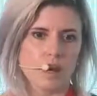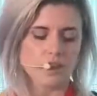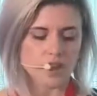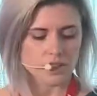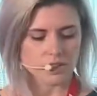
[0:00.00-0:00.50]

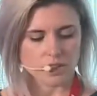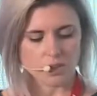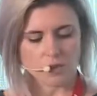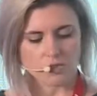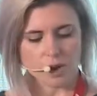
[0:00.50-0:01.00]
And then
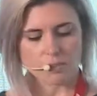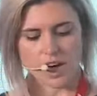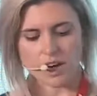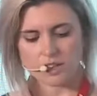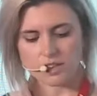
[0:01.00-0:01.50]
from
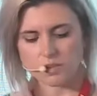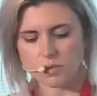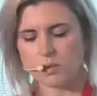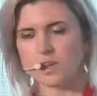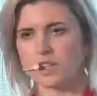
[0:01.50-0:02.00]

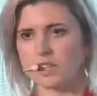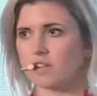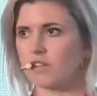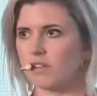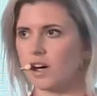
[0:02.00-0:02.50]
that, we would
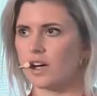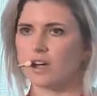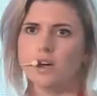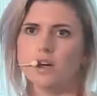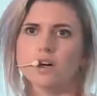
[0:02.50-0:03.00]

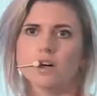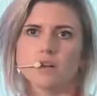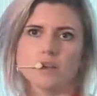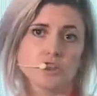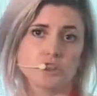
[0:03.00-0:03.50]
identify
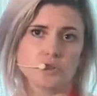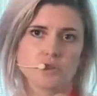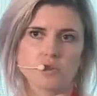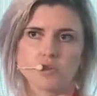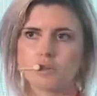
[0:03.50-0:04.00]

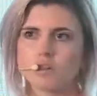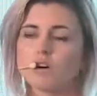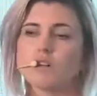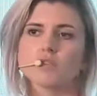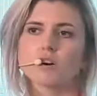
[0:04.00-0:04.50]
issues,
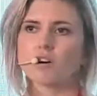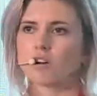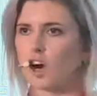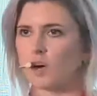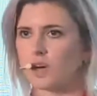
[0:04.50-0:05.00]

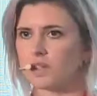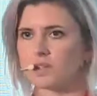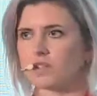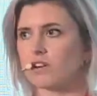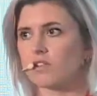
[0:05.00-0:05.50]
overall
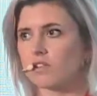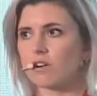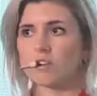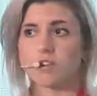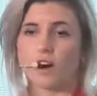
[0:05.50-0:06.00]
comments,
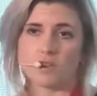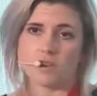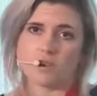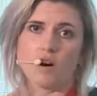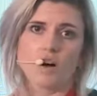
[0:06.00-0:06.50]
overall
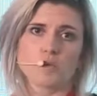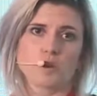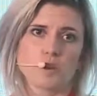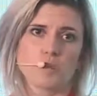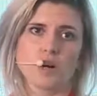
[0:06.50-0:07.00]
thoughts on
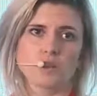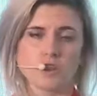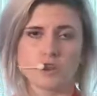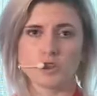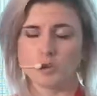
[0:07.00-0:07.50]
what the
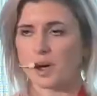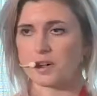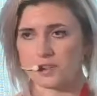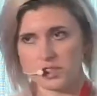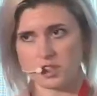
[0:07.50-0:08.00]
project could do
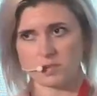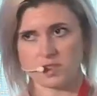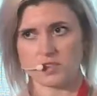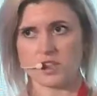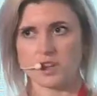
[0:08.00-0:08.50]
better in
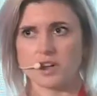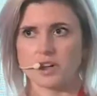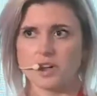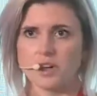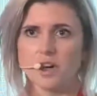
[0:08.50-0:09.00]
terms of
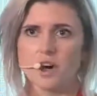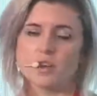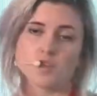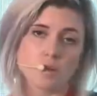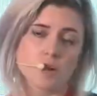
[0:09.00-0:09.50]
security,
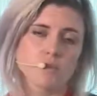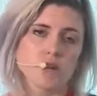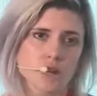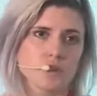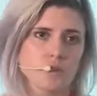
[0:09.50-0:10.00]
and sometimes
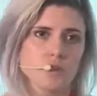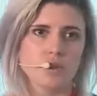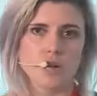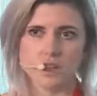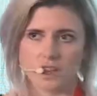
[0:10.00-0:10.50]

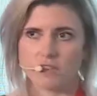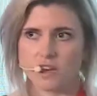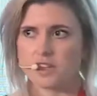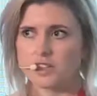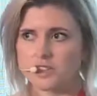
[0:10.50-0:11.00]
actual
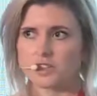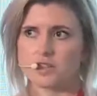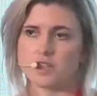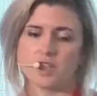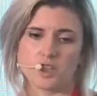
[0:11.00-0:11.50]
identified
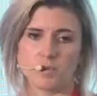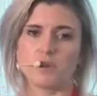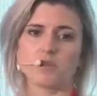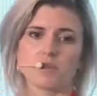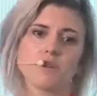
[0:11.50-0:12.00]
issues that need to
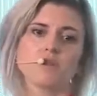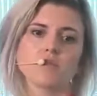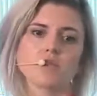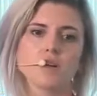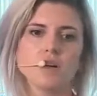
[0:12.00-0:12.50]
be
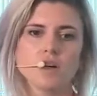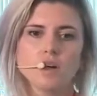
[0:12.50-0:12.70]
resolved.